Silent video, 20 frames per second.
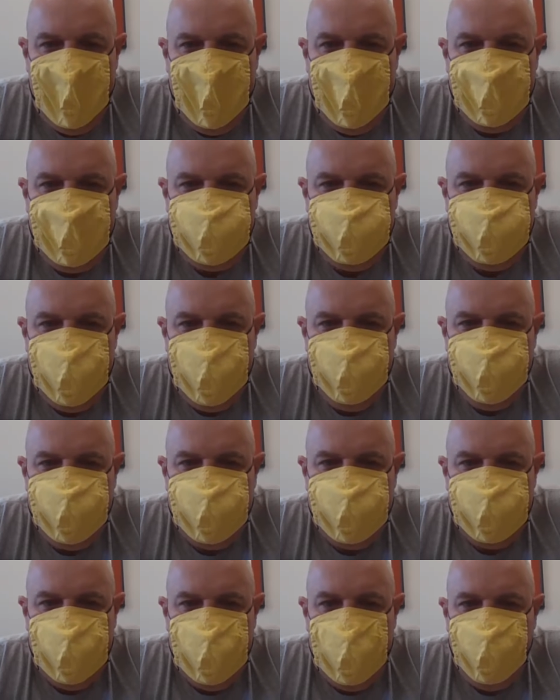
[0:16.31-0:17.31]
And
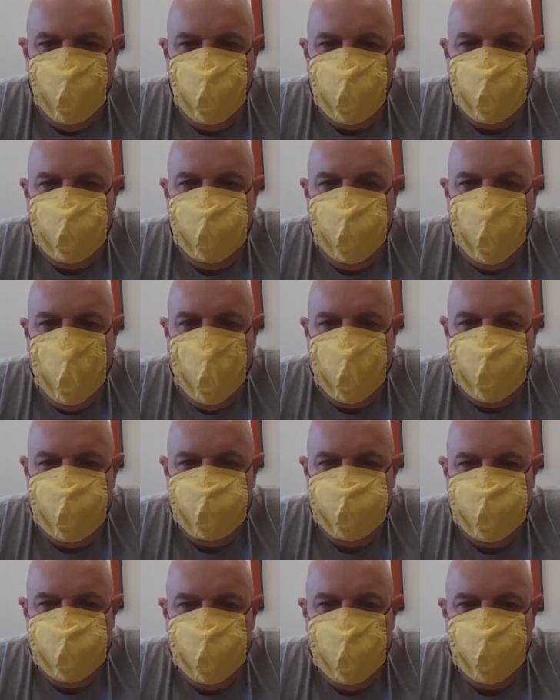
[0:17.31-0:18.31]
remember, I wear a mask to
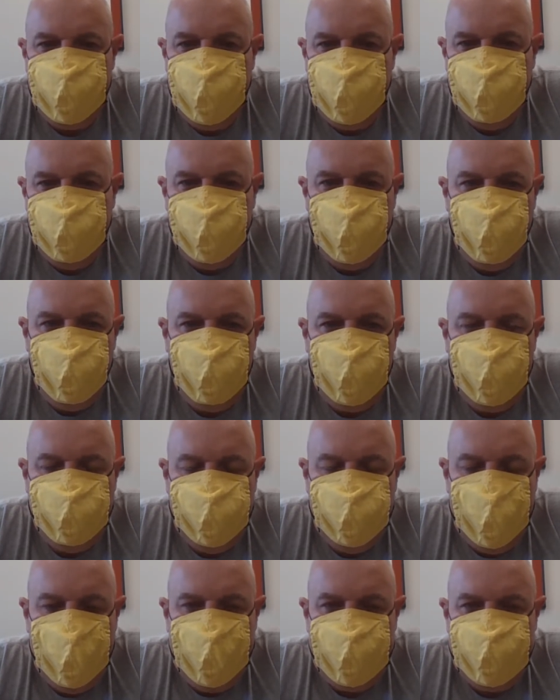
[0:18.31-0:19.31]
protect you, and you wear a
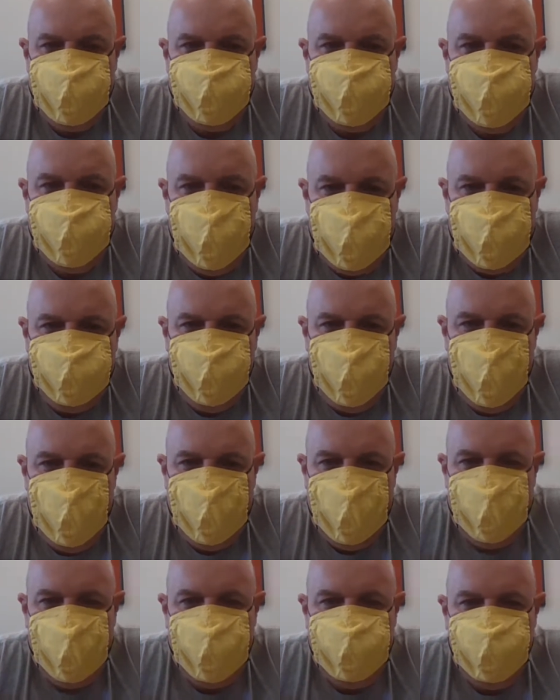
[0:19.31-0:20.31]
mask to protect me,
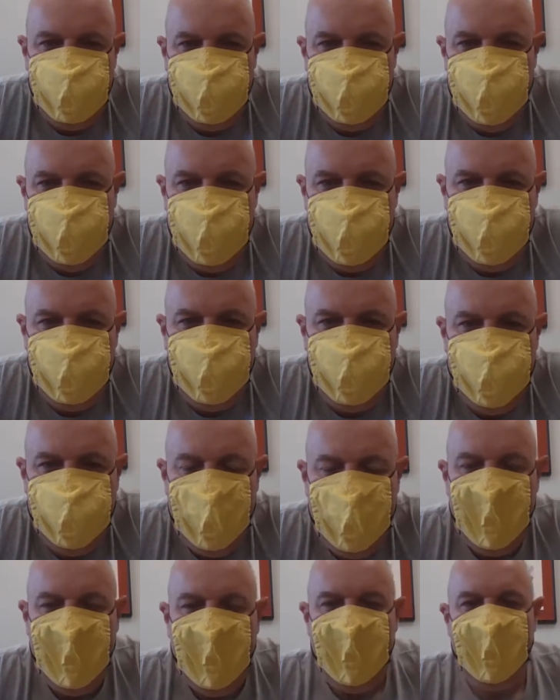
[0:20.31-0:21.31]
and that's what we do.
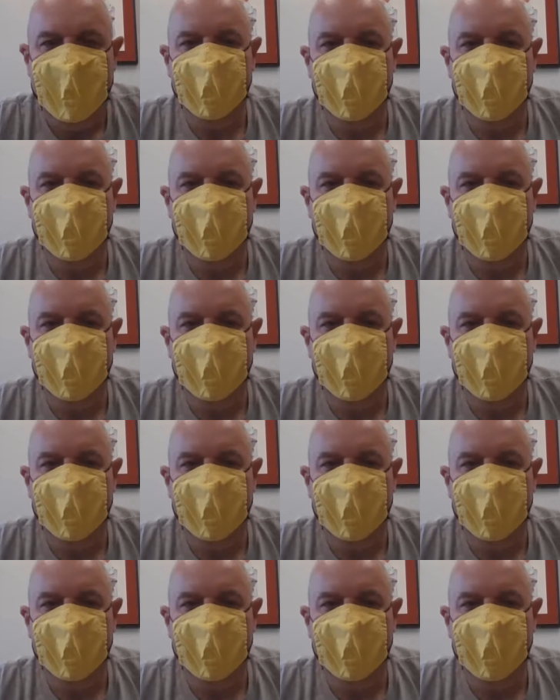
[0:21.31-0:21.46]
I